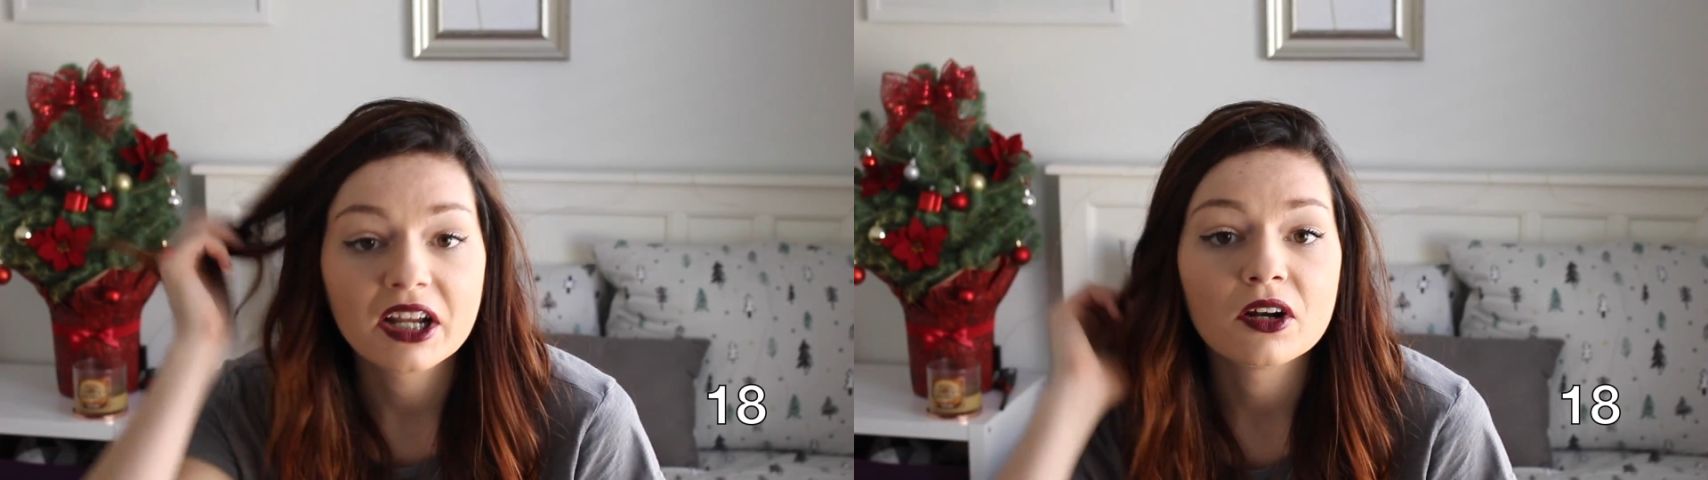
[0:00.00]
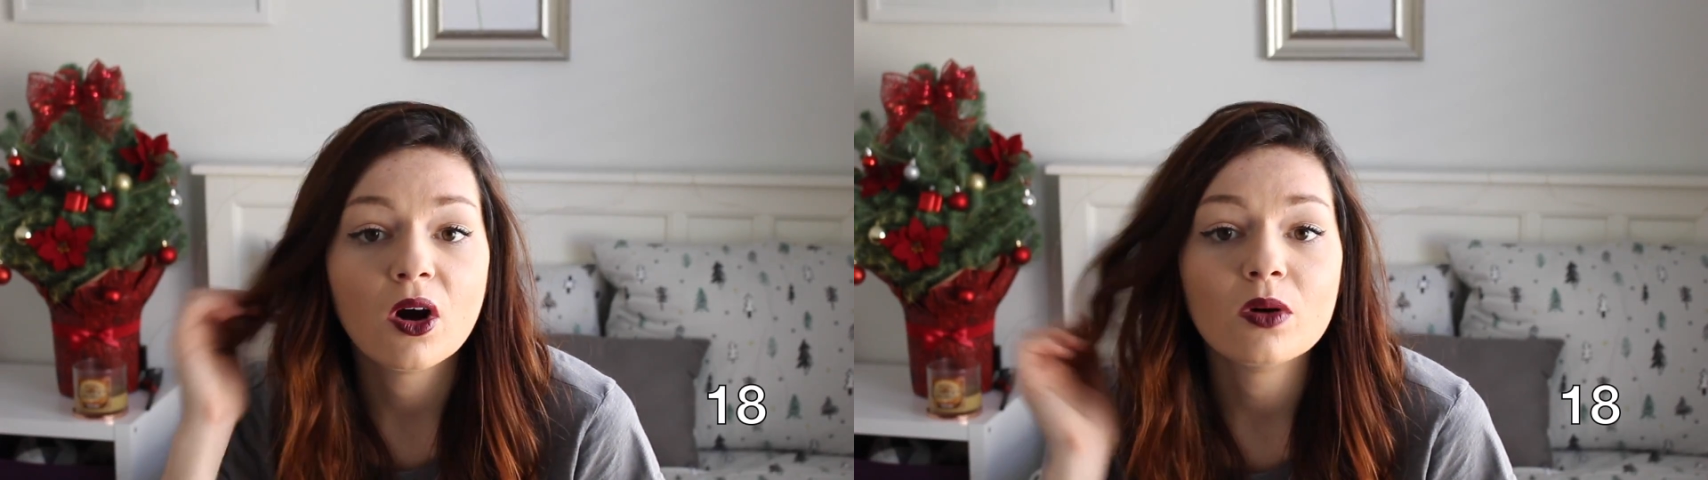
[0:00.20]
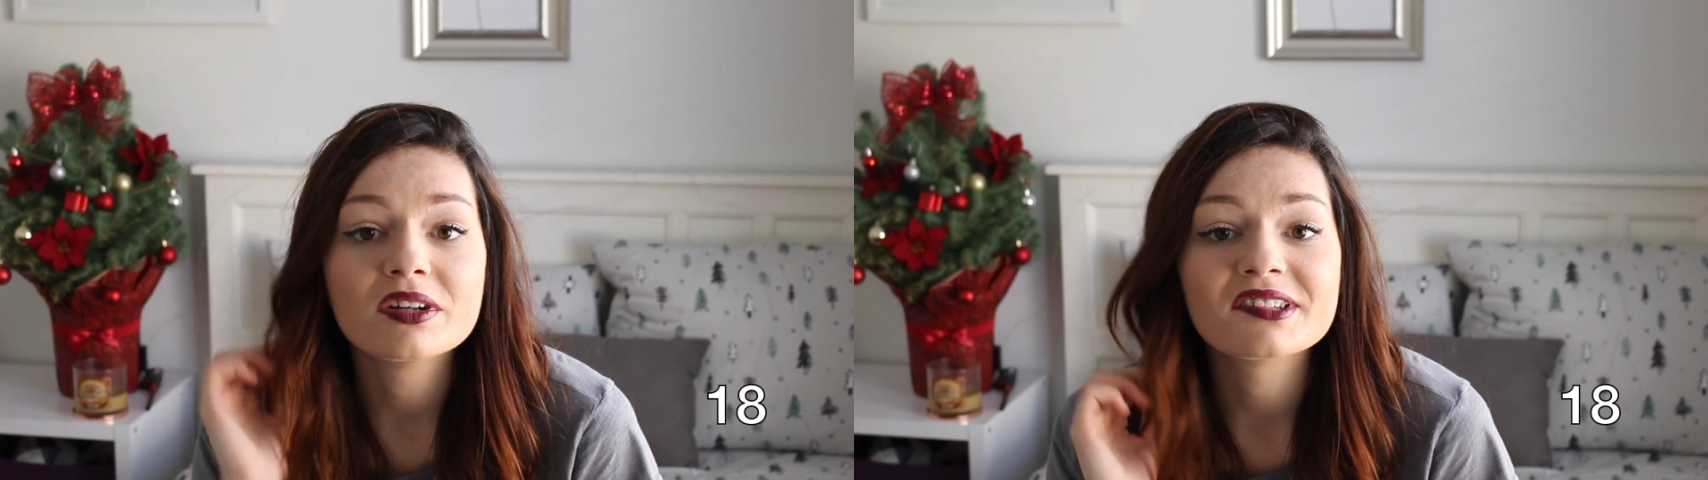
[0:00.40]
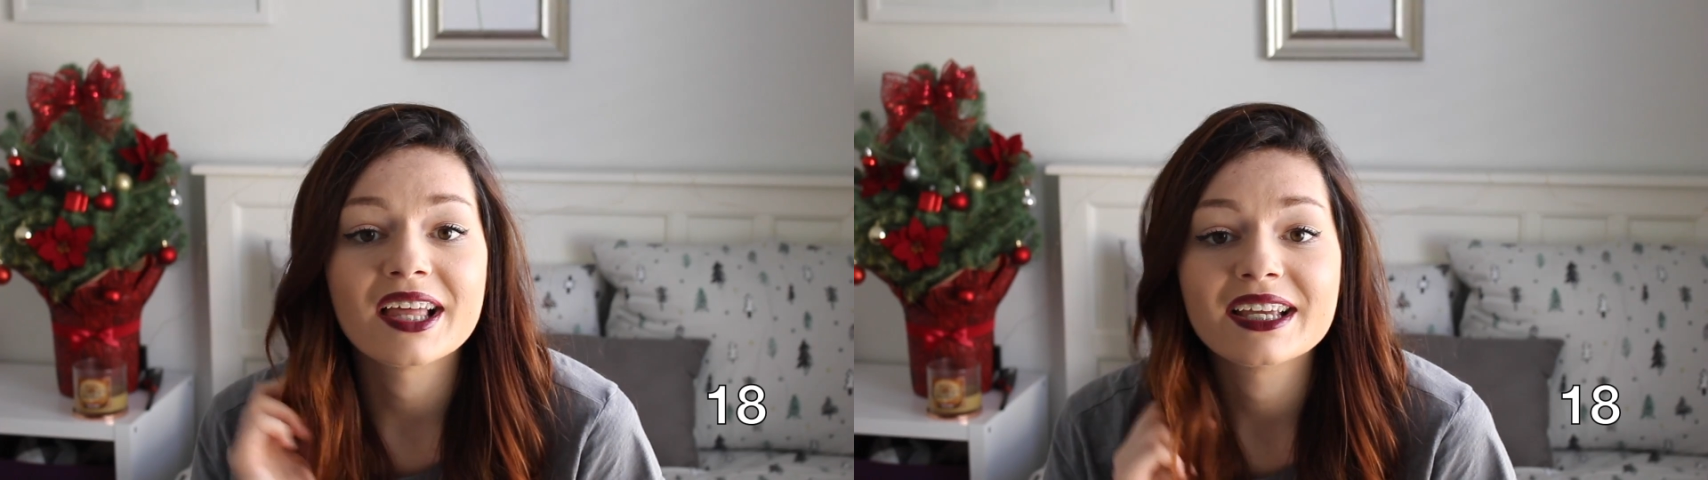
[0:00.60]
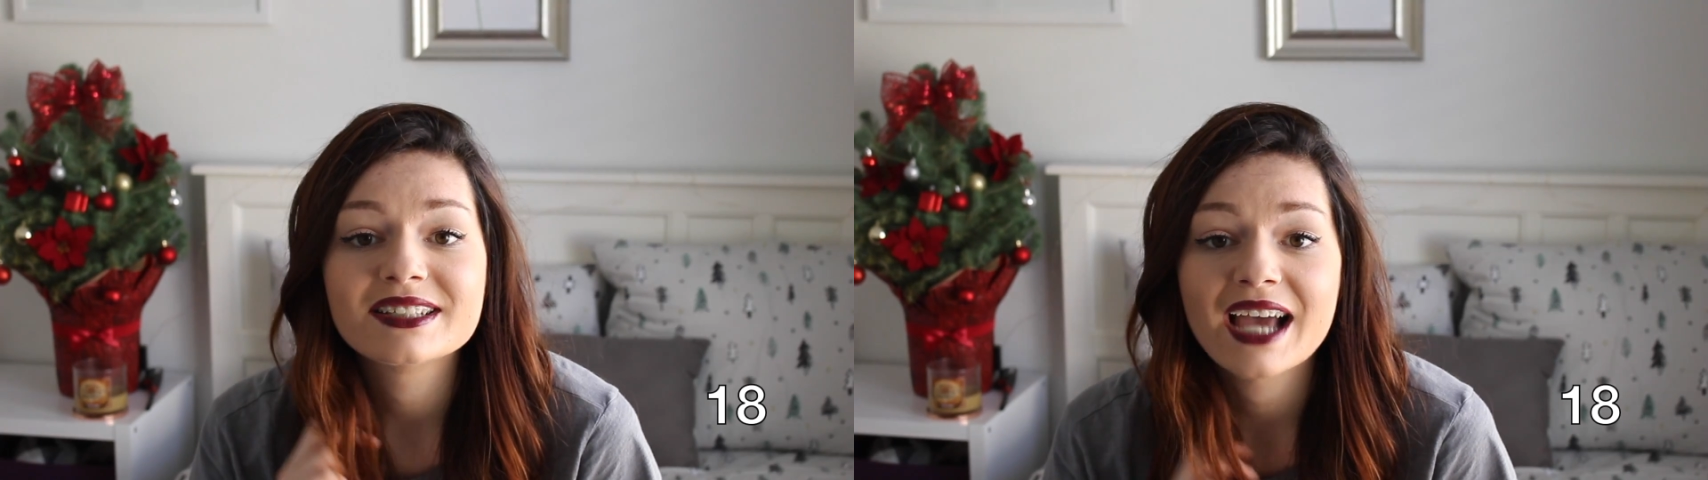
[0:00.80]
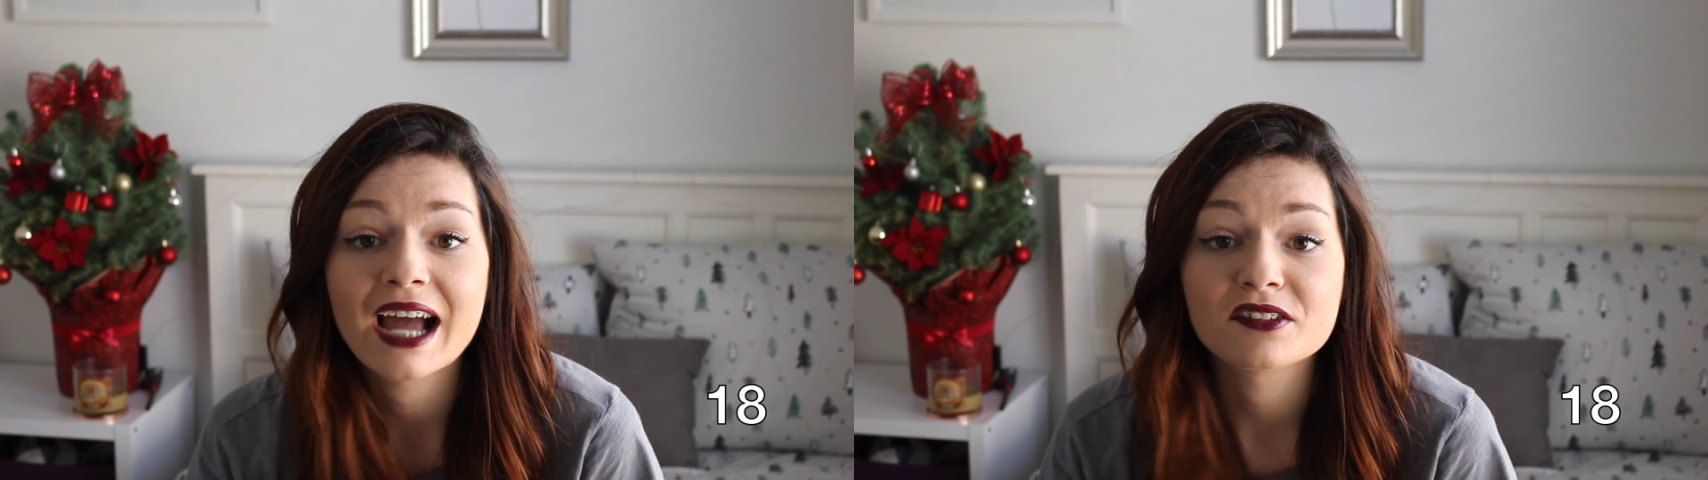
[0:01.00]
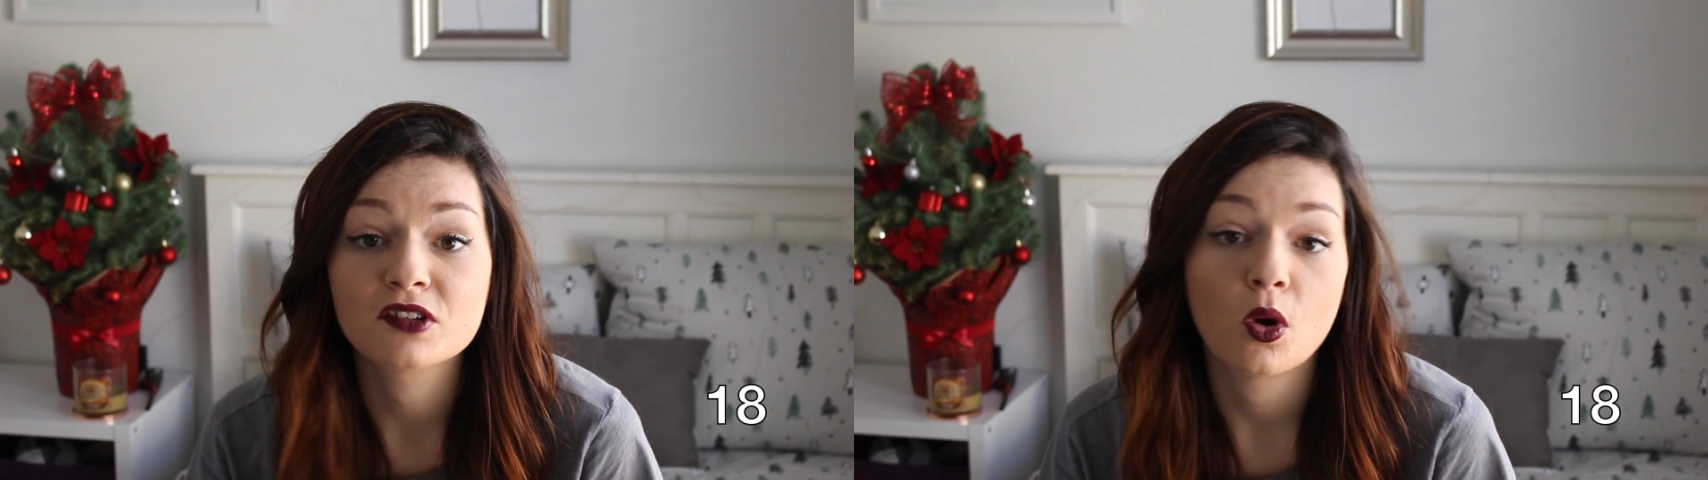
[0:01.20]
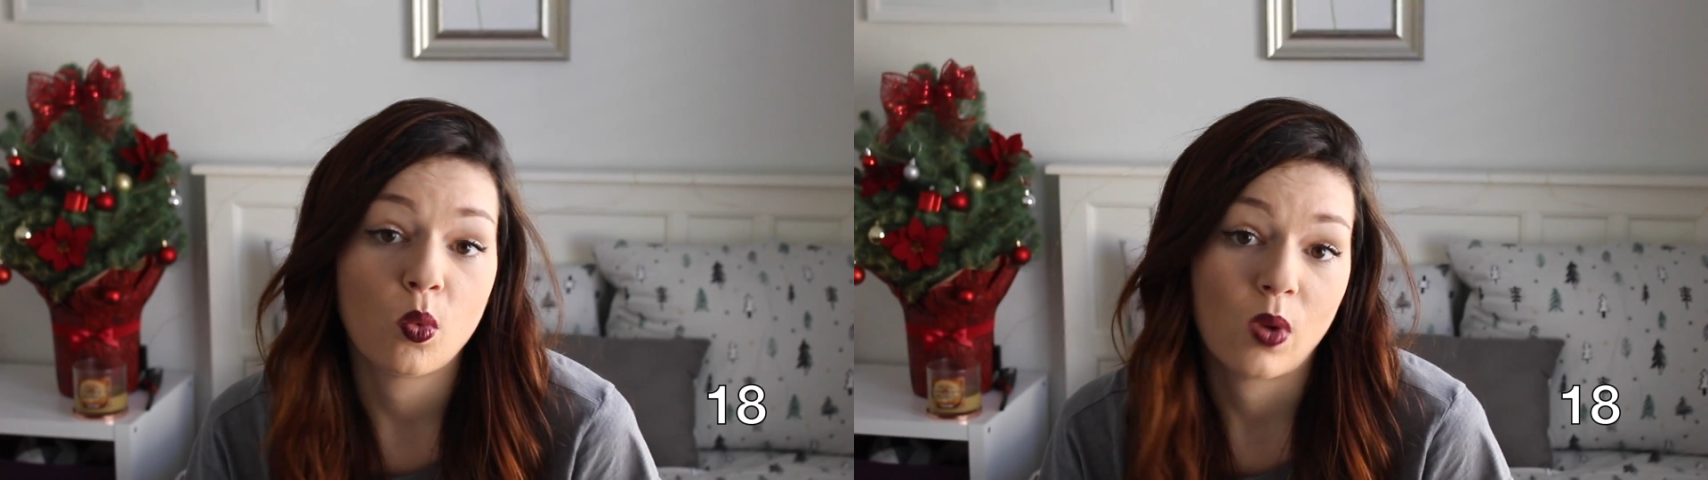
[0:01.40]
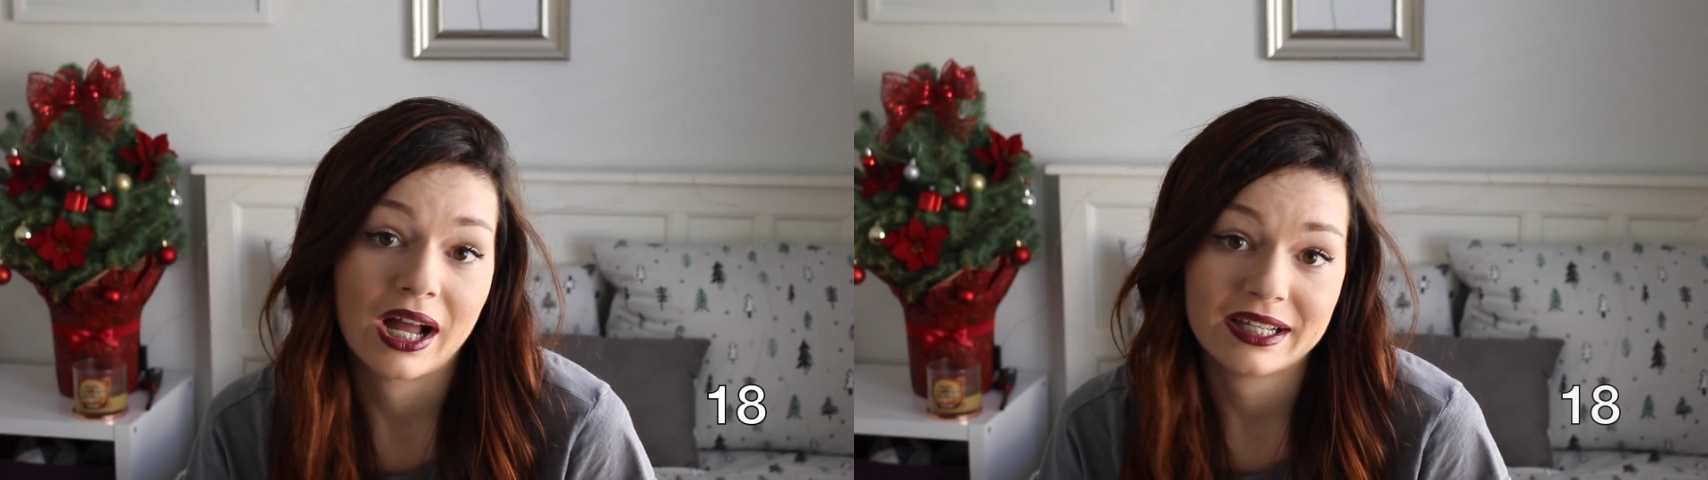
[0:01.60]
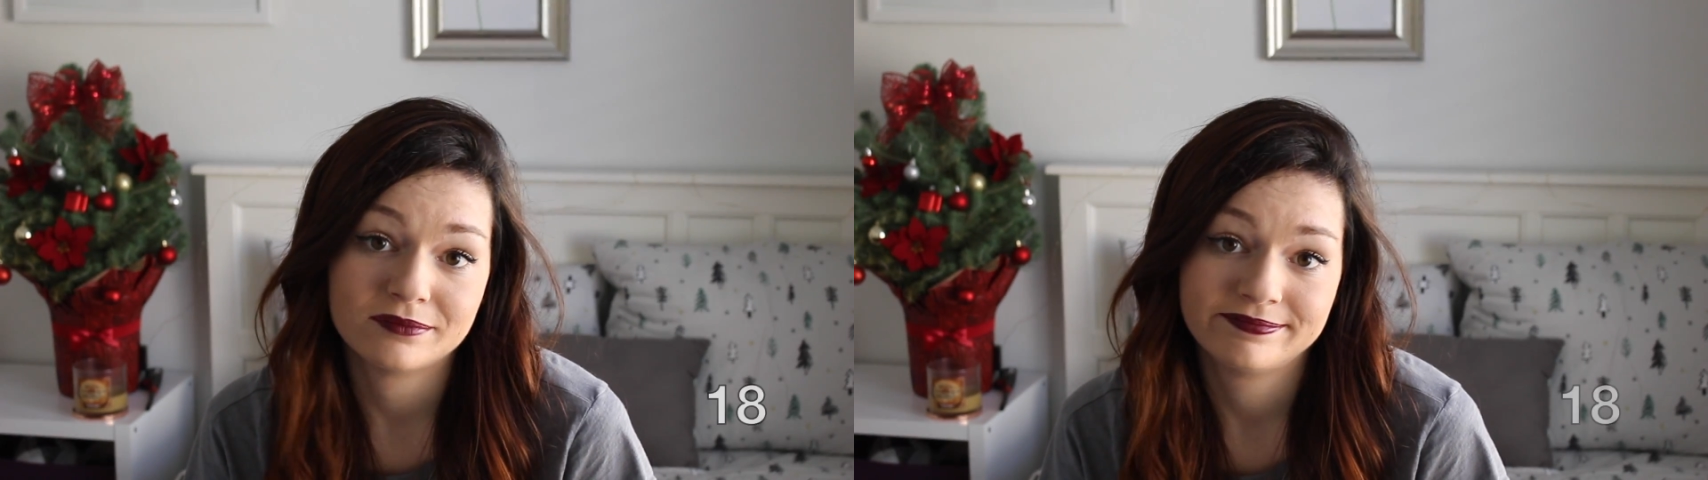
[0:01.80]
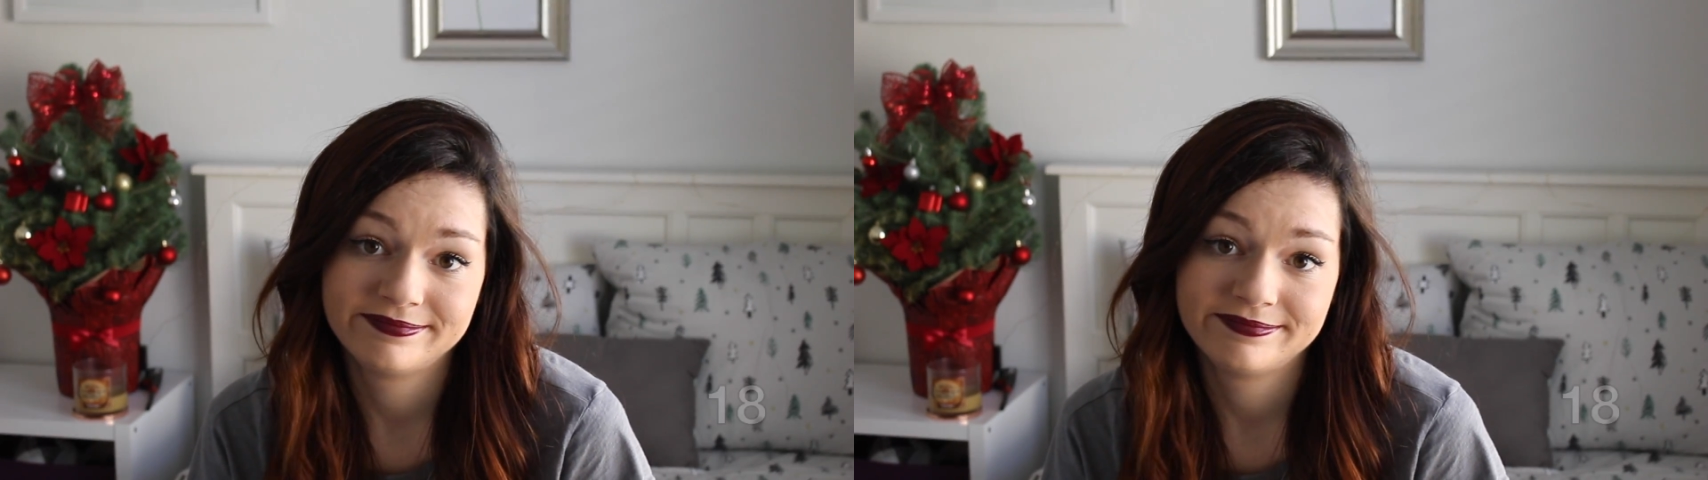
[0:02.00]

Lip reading: and always like to ask why.